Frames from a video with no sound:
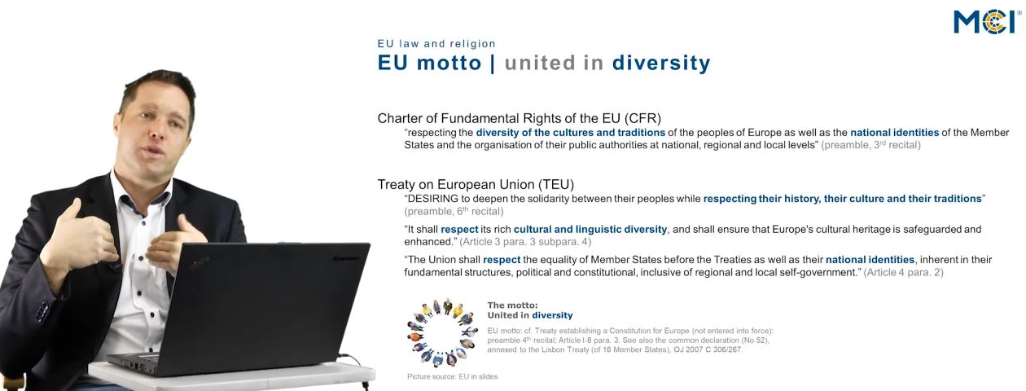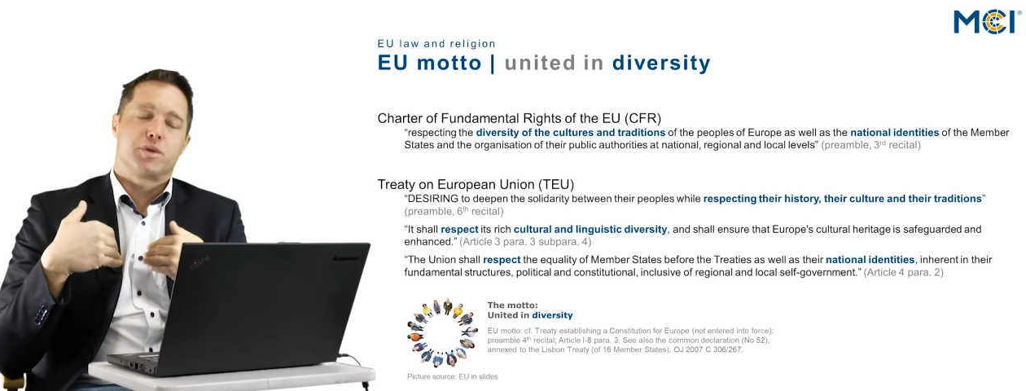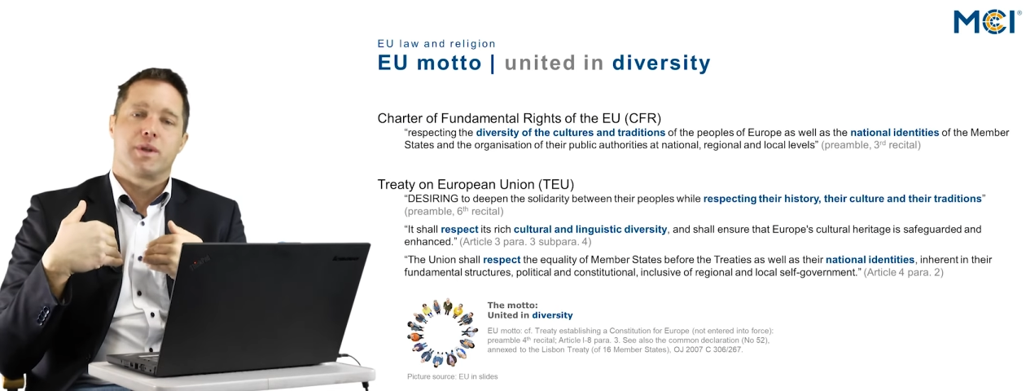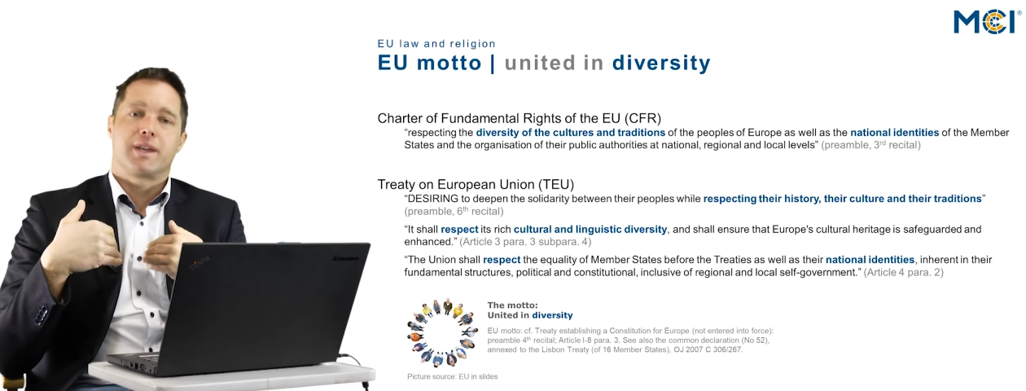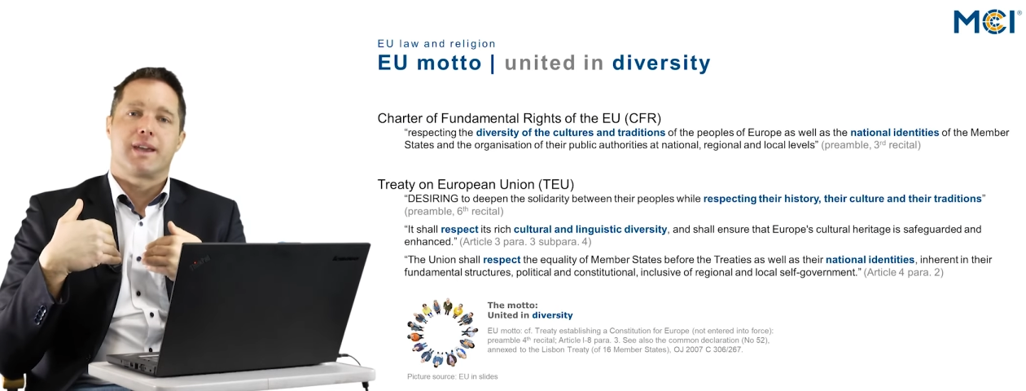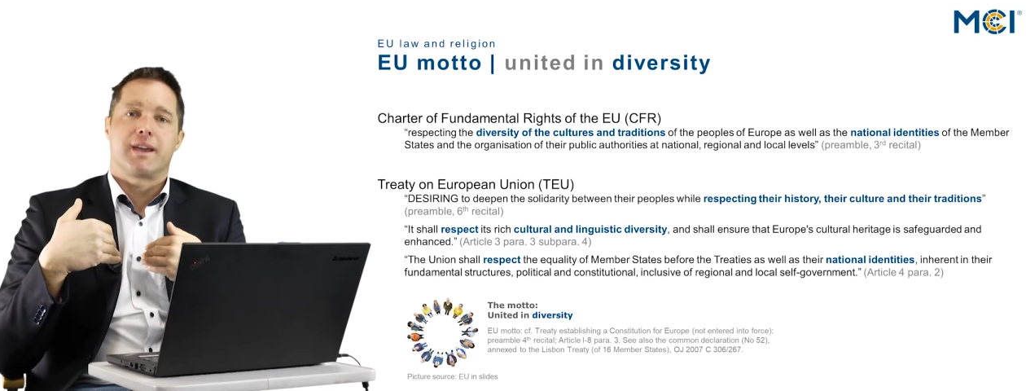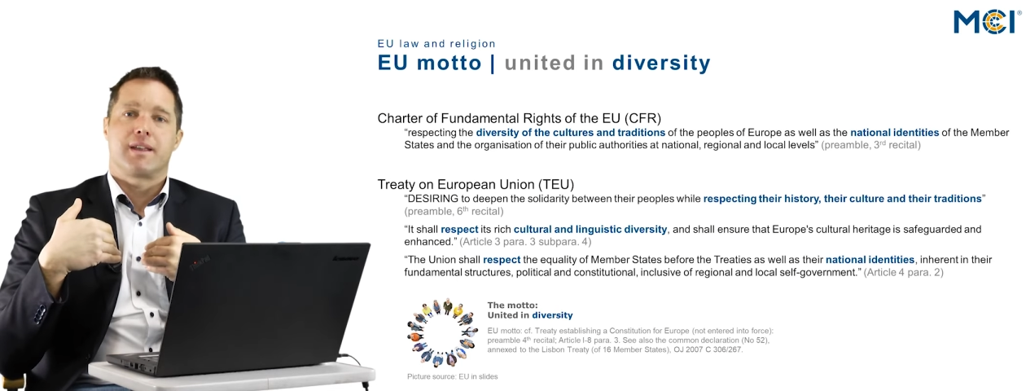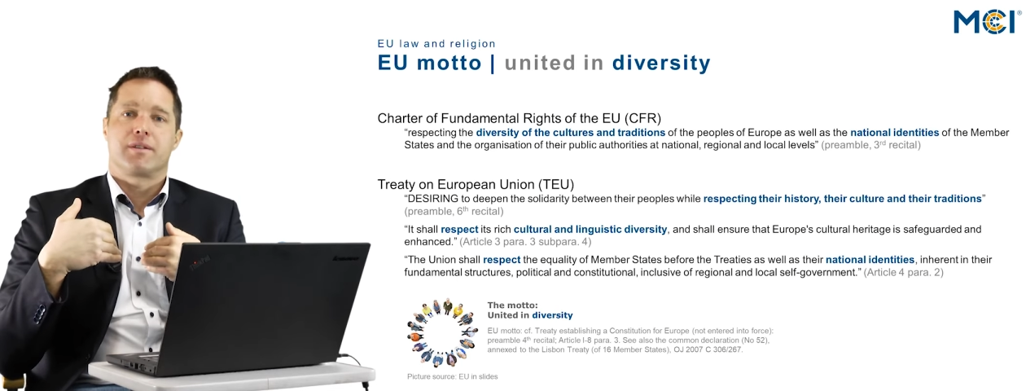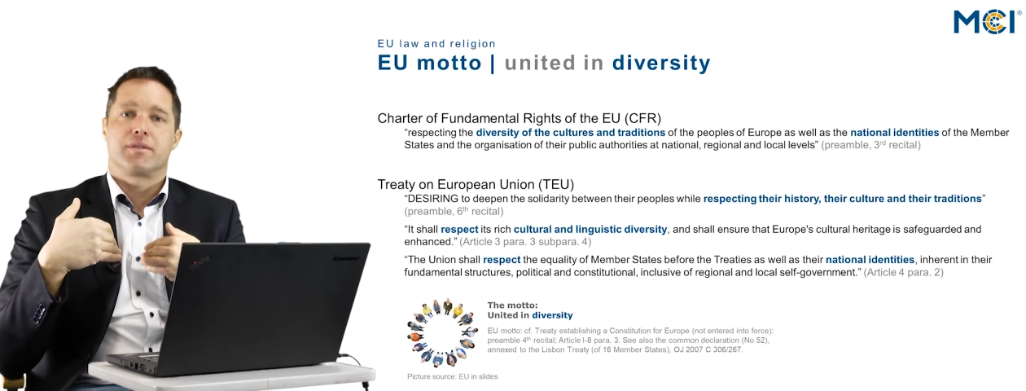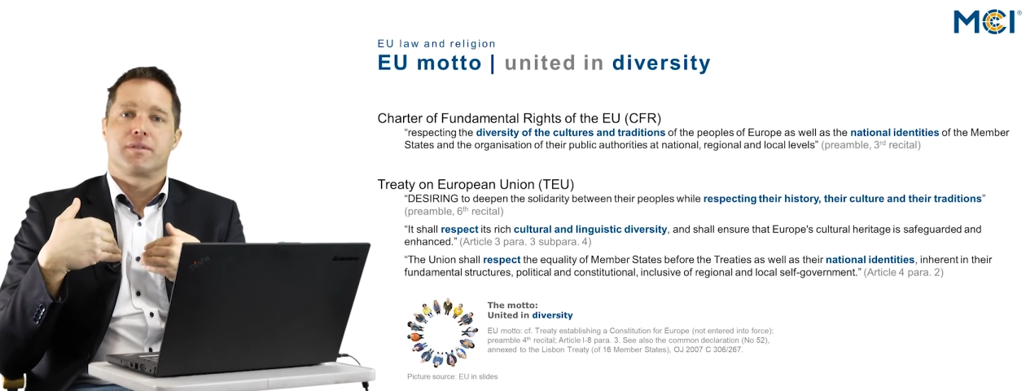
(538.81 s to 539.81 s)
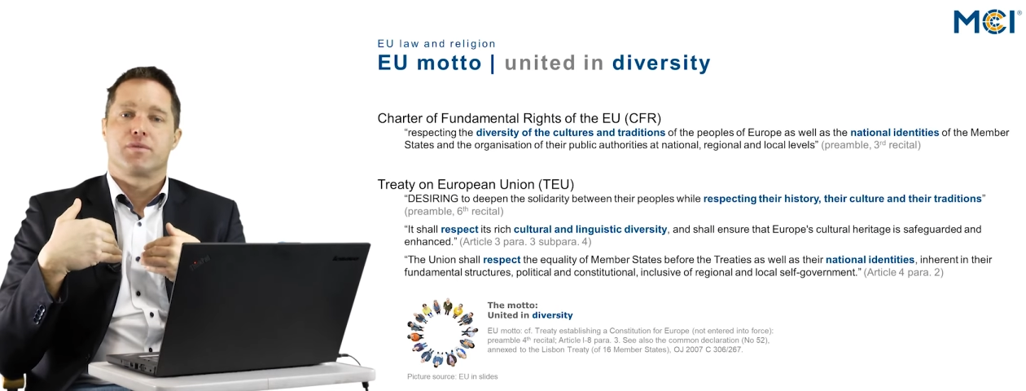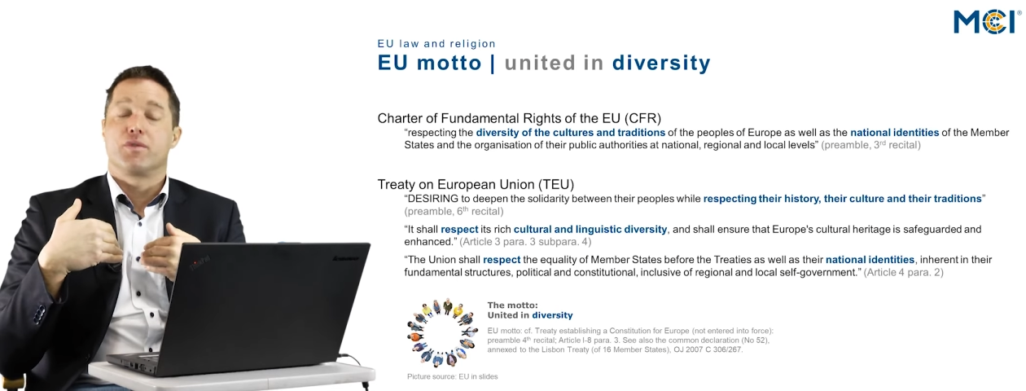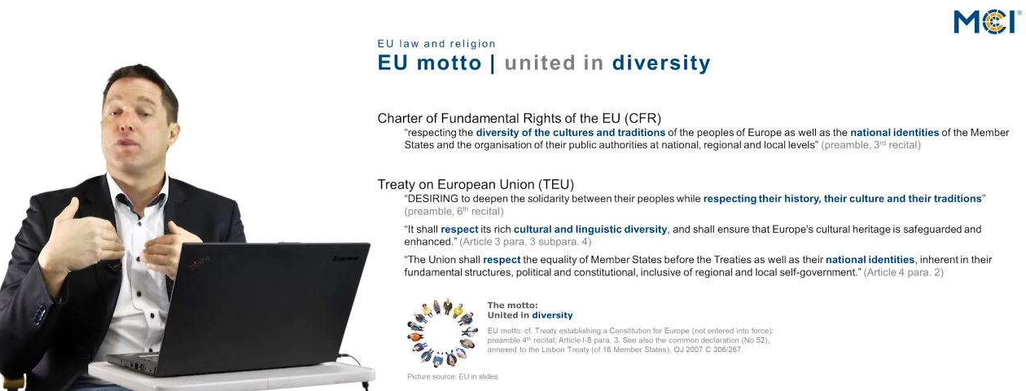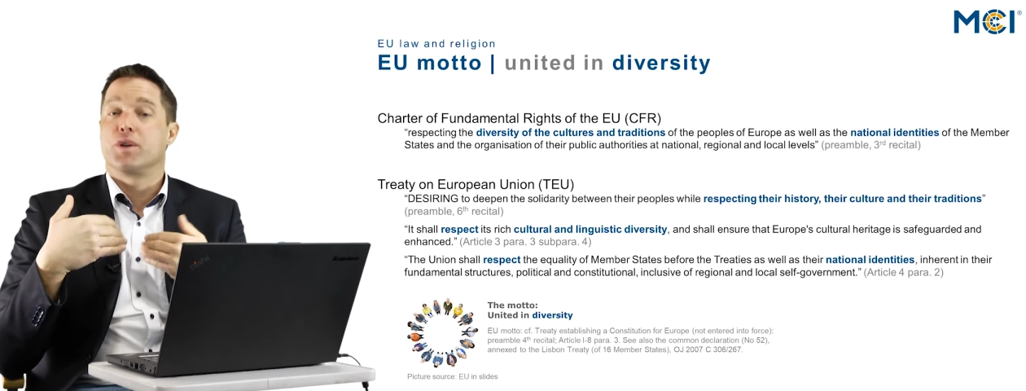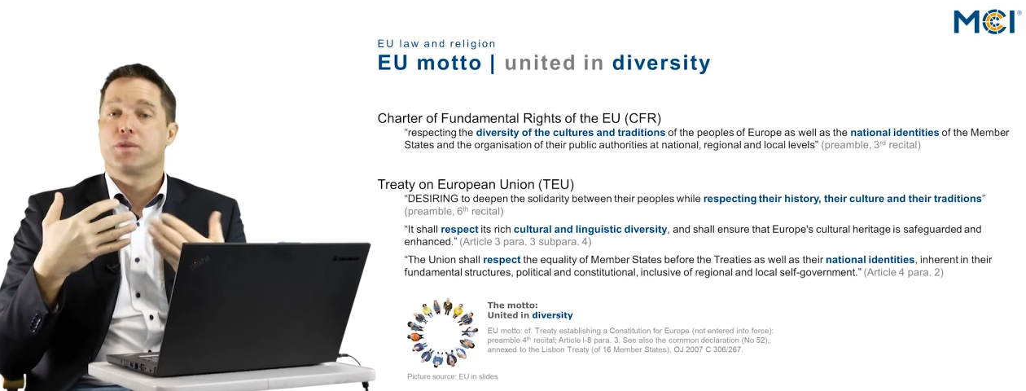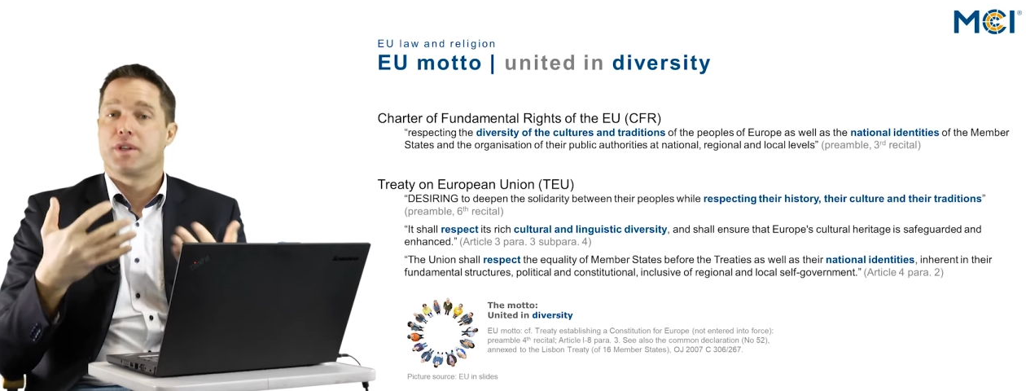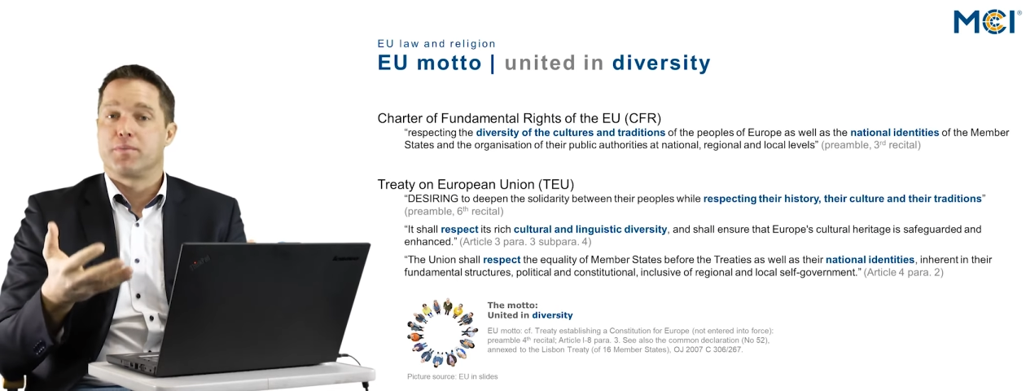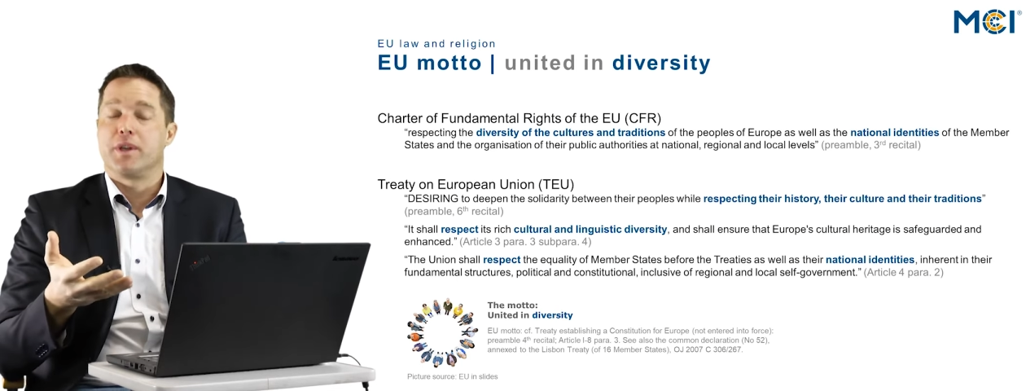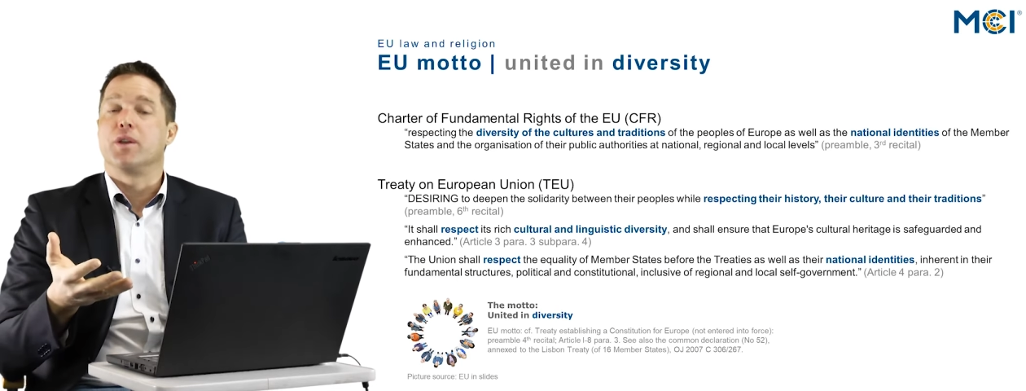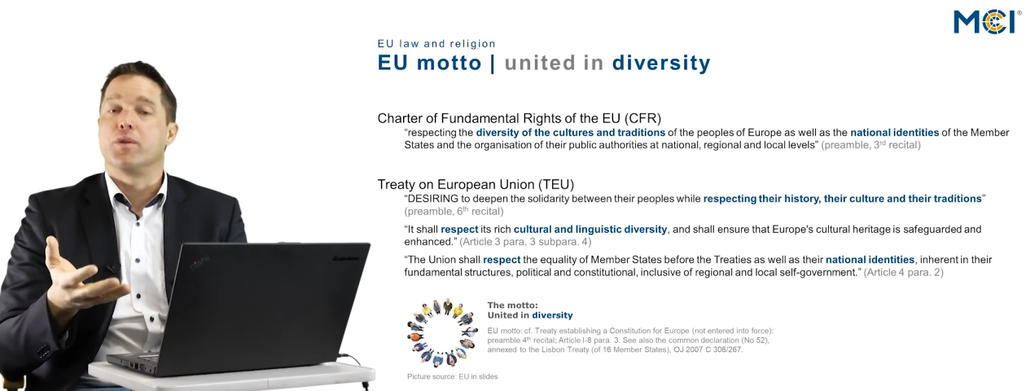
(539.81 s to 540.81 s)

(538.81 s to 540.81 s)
we can refer to as being